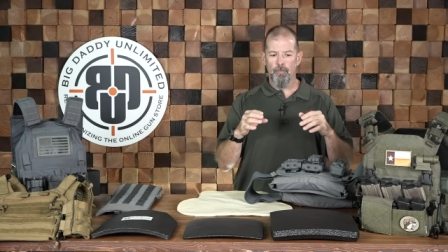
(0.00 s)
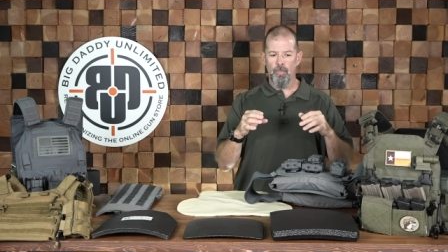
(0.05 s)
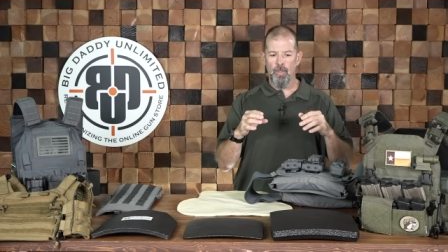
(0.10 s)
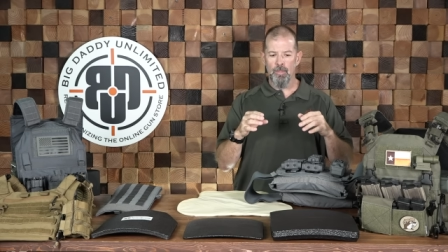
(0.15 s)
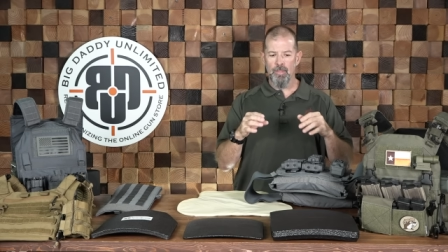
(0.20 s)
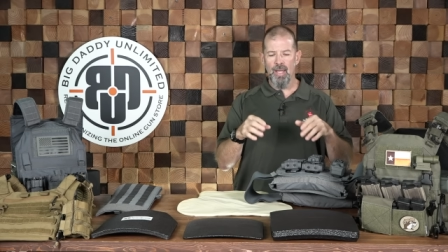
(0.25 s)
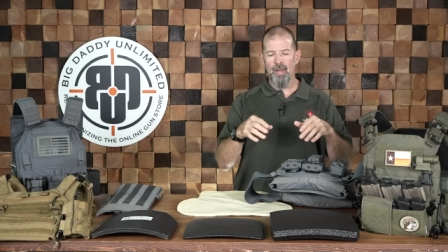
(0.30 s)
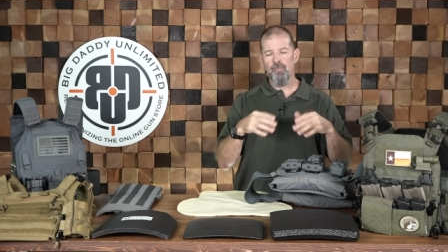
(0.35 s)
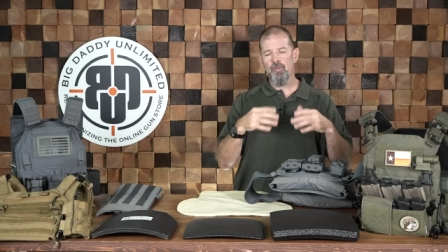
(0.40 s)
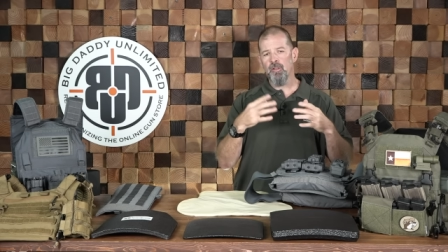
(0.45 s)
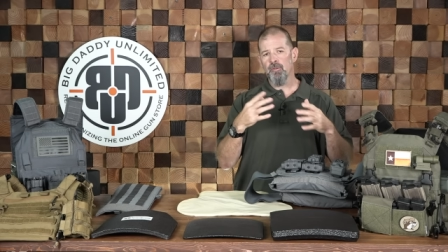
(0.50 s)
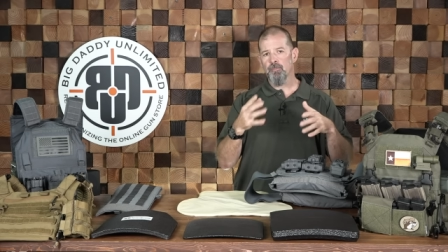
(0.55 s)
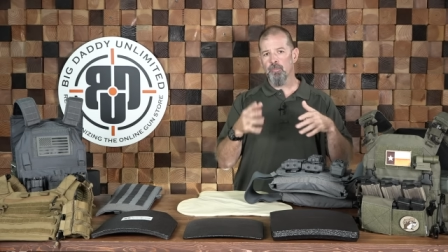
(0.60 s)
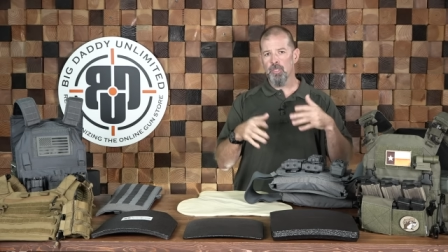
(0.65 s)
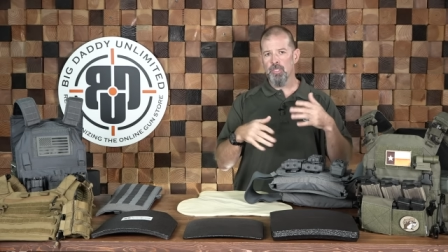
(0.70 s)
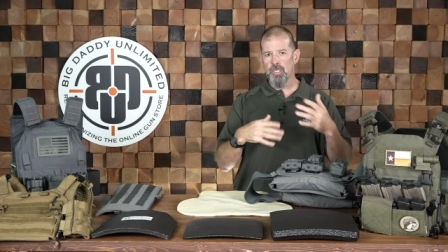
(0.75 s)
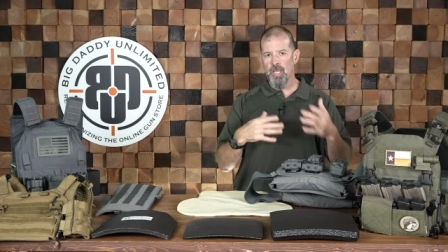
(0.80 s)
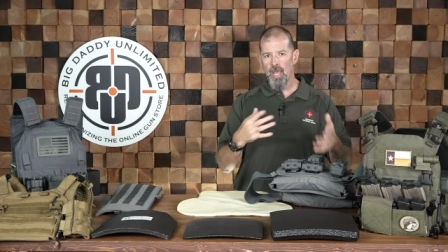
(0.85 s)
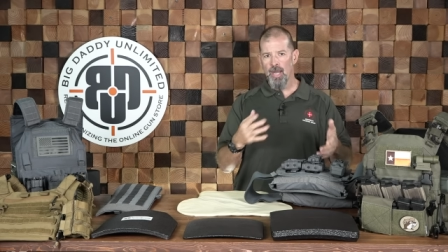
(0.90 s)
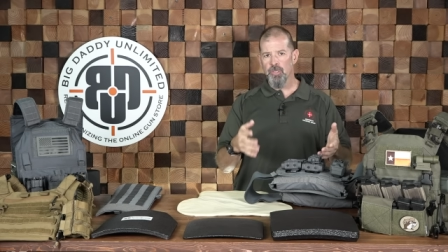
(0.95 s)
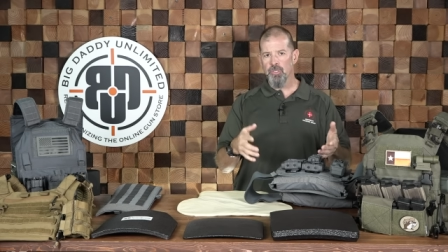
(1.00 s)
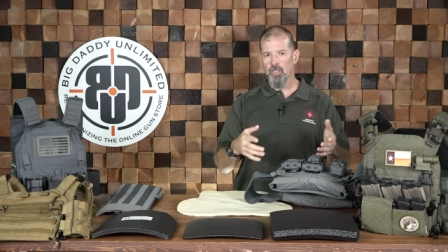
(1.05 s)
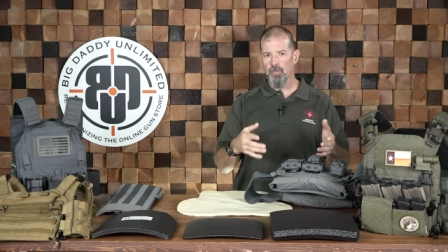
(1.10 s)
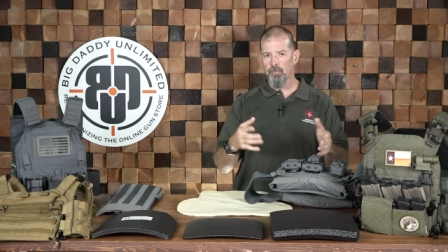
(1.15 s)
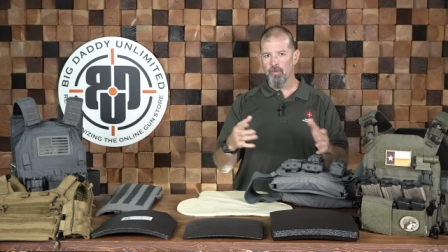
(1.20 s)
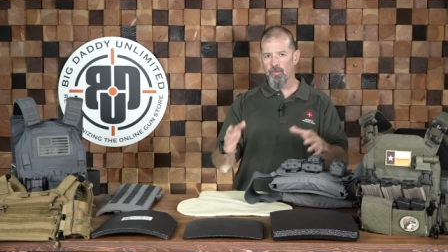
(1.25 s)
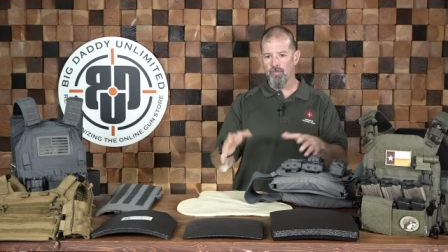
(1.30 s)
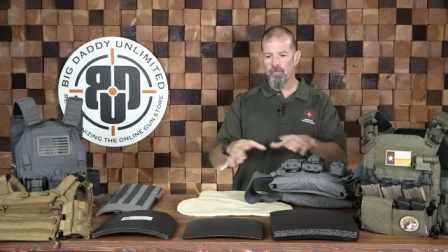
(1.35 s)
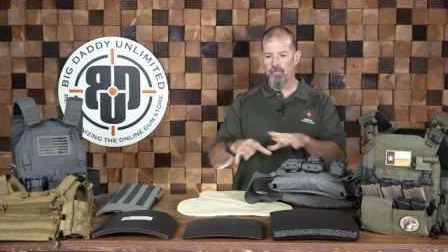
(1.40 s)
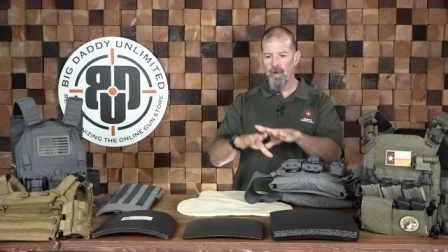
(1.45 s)
level of protection
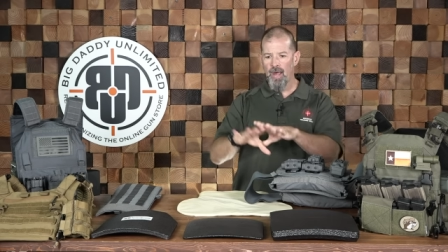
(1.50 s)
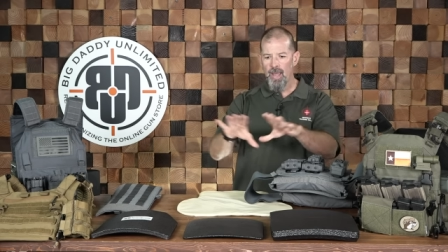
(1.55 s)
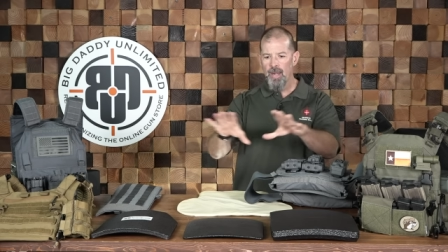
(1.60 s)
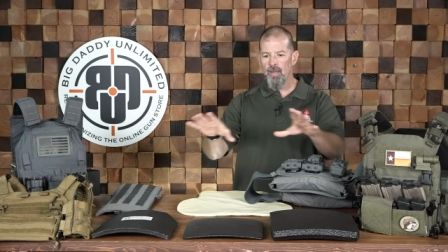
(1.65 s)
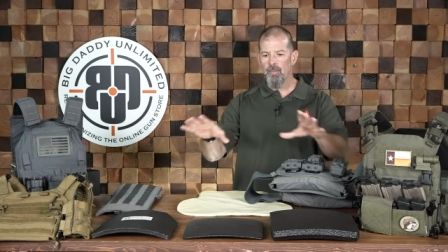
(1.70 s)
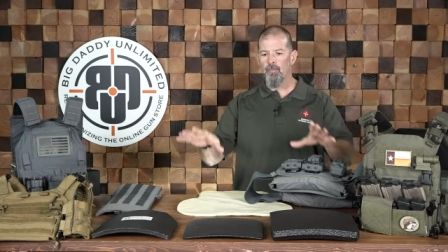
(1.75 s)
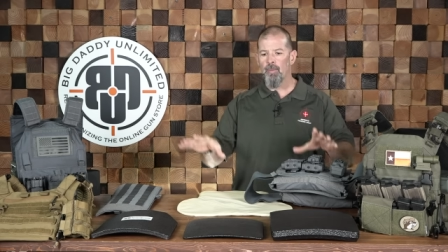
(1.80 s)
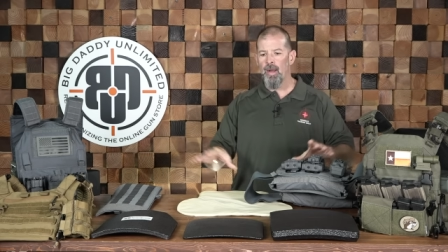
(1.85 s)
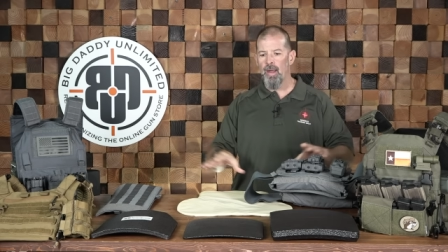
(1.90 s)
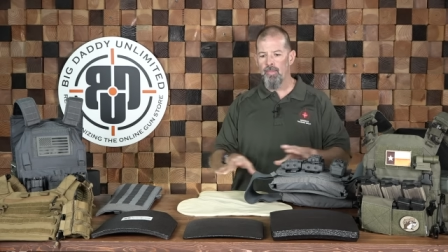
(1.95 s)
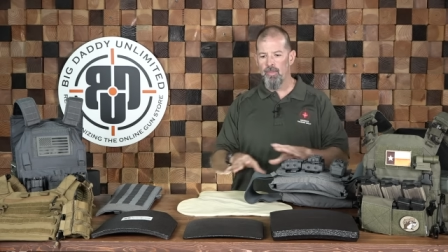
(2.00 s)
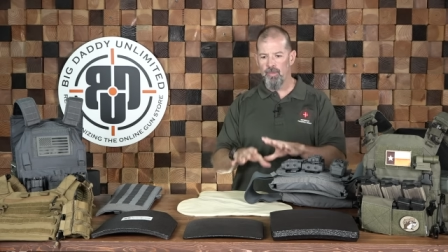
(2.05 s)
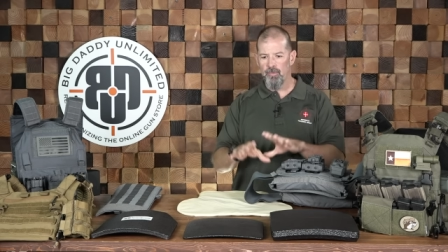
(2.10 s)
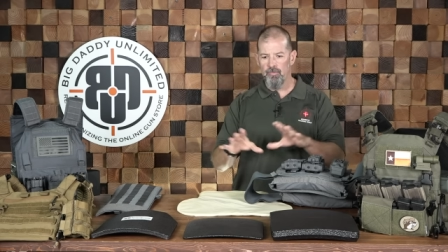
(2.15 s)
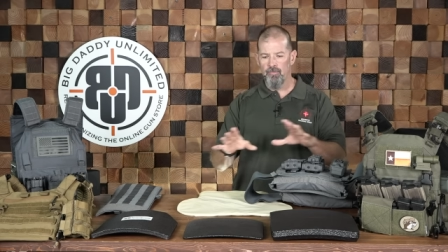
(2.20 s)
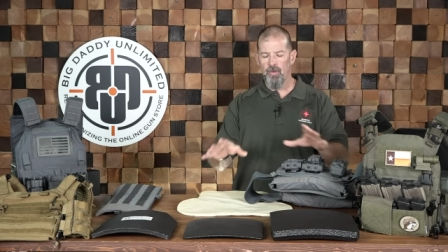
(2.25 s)
provided by these